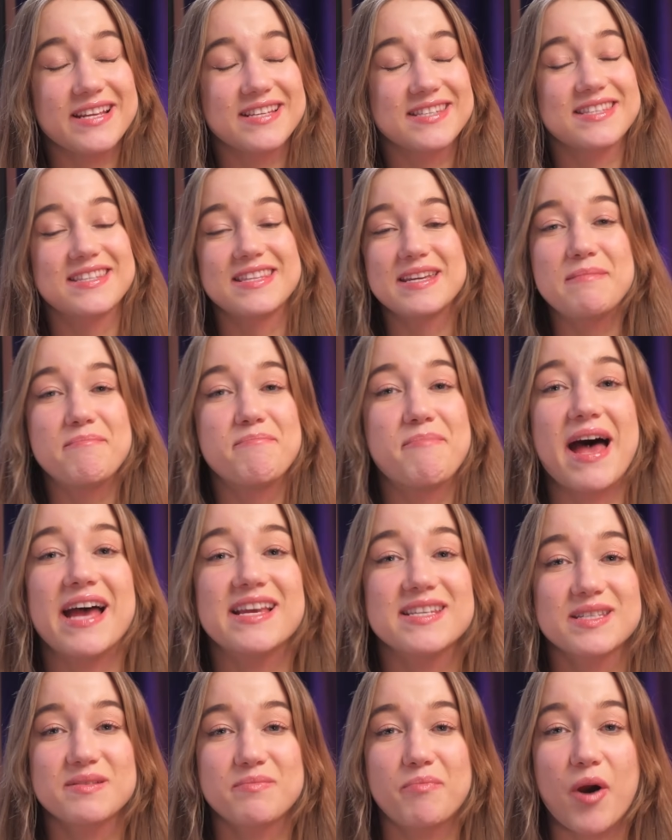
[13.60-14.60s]
is the
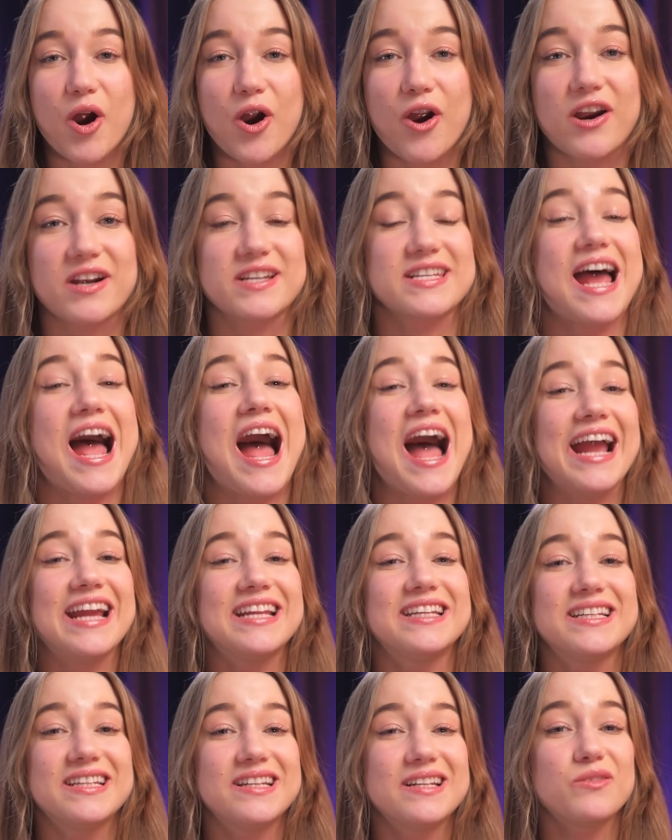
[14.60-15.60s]
best part. I
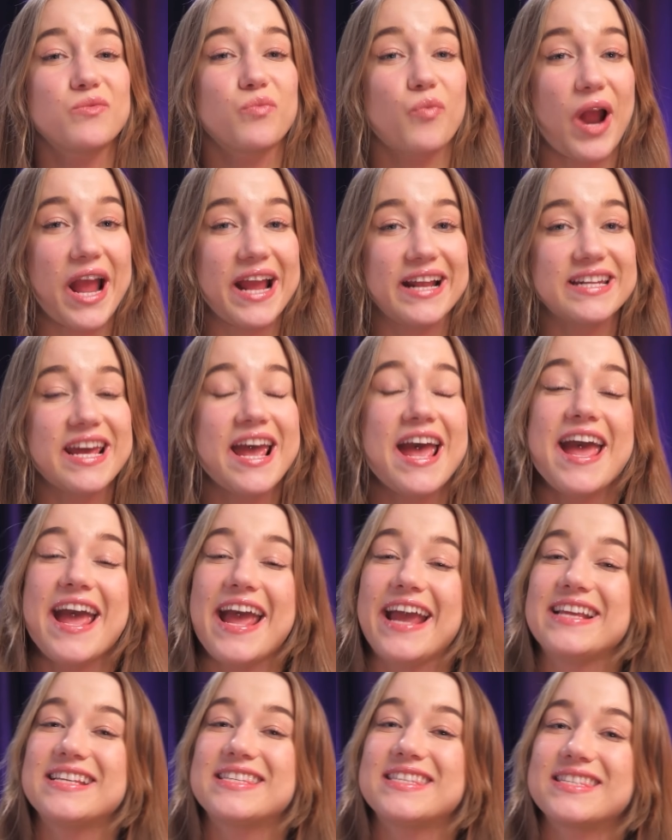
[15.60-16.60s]
didn't write
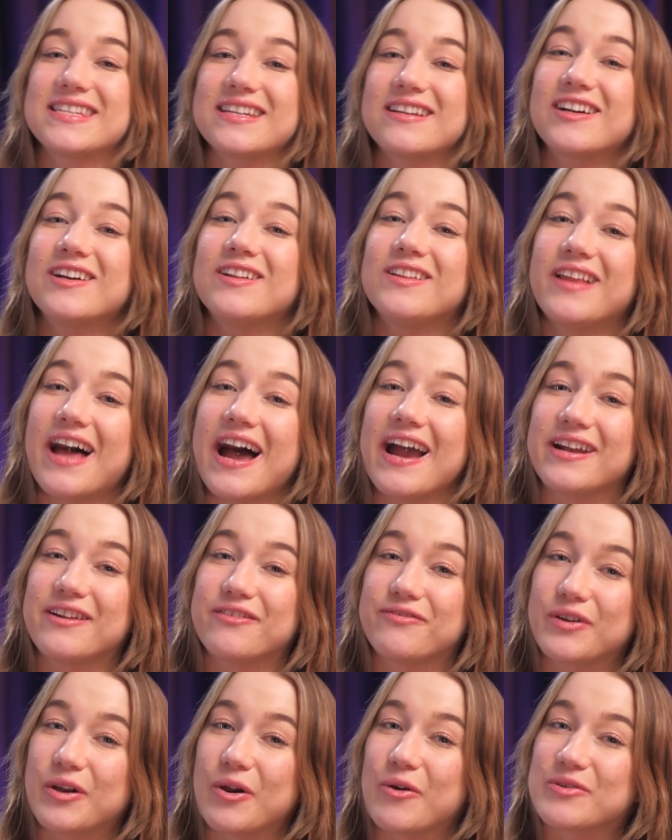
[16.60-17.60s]
a single line
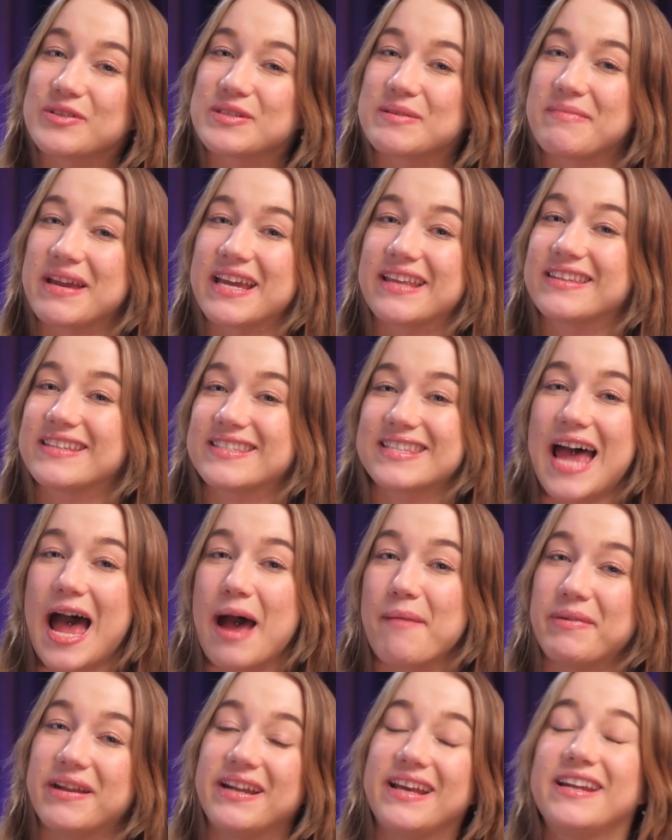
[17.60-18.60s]
of code to make this
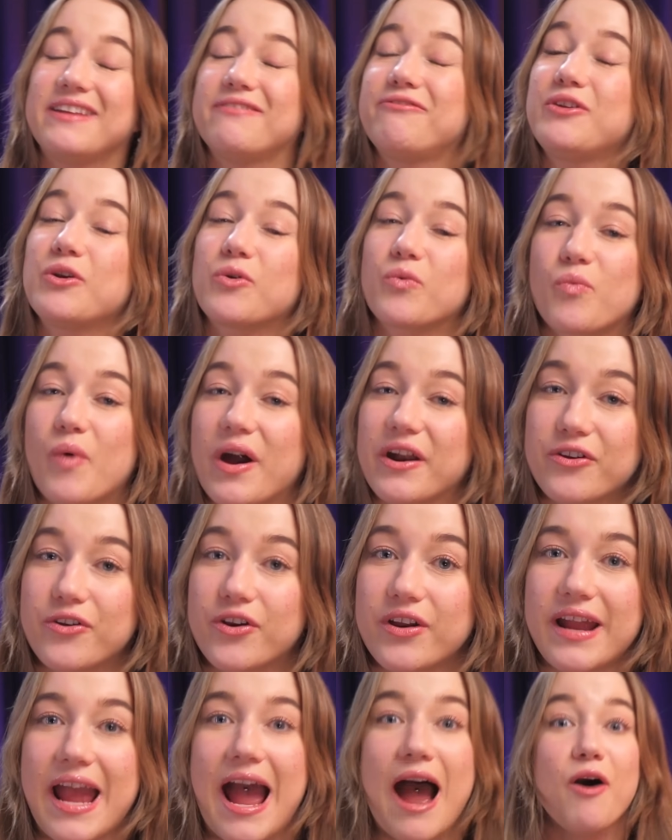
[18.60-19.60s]
happen. And if you're
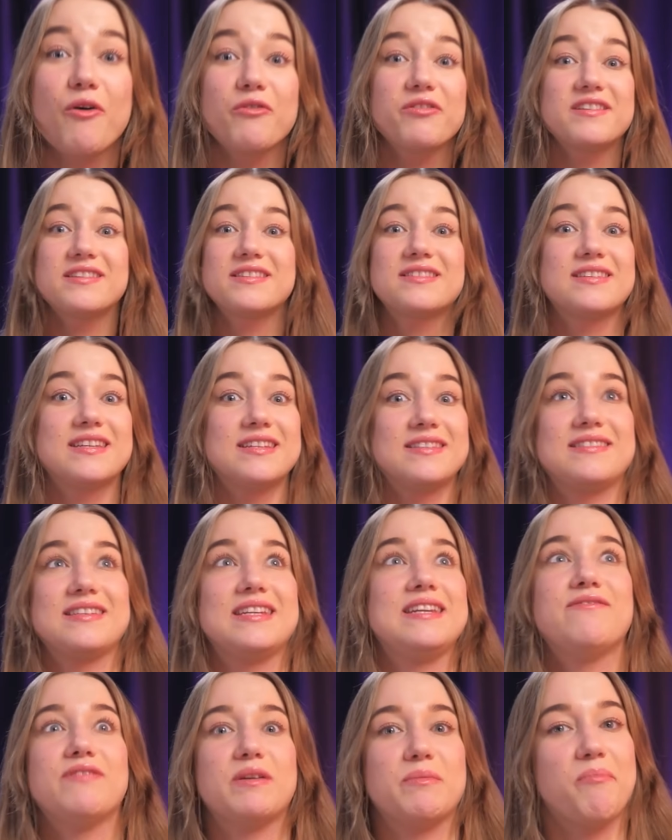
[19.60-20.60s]
wondering how this is
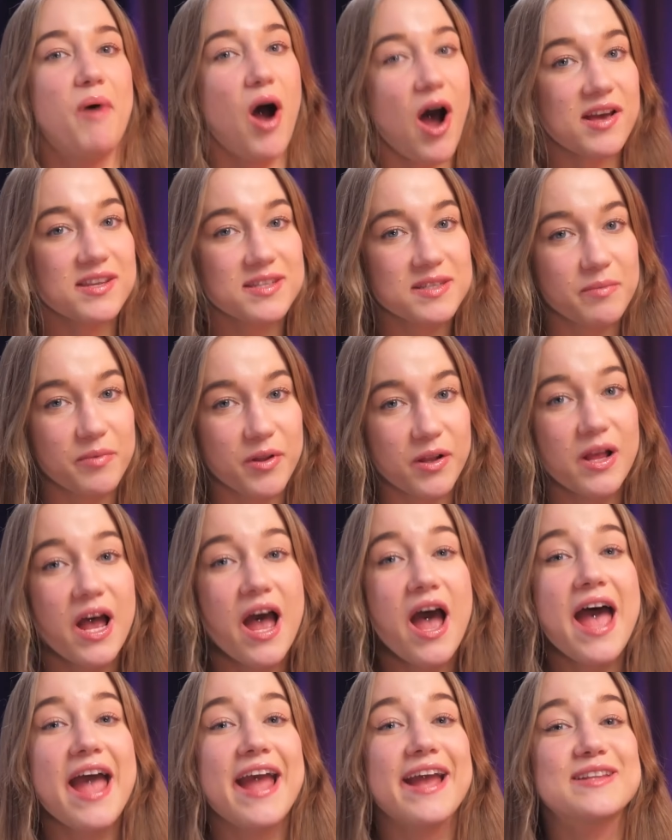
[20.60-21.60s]
even possible,
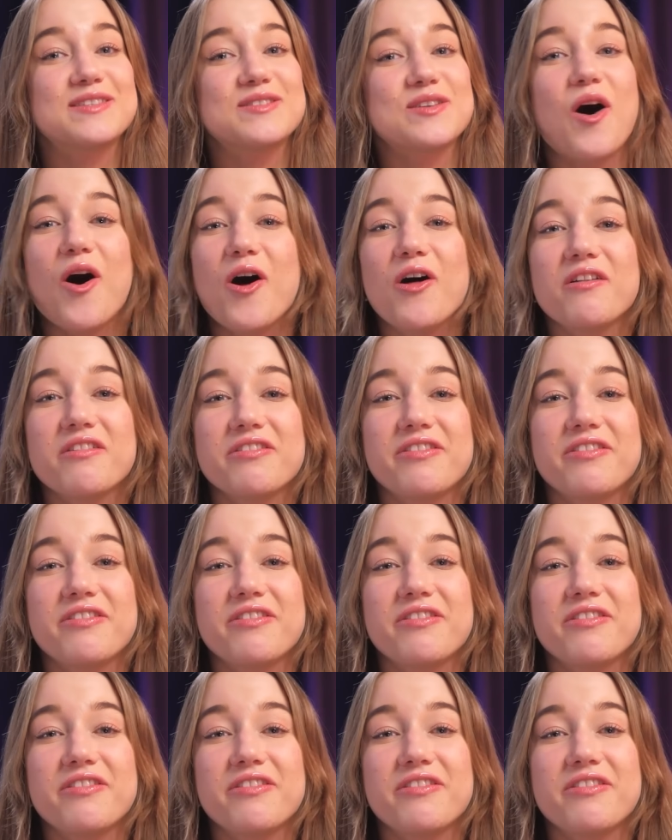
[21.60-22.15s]
it's all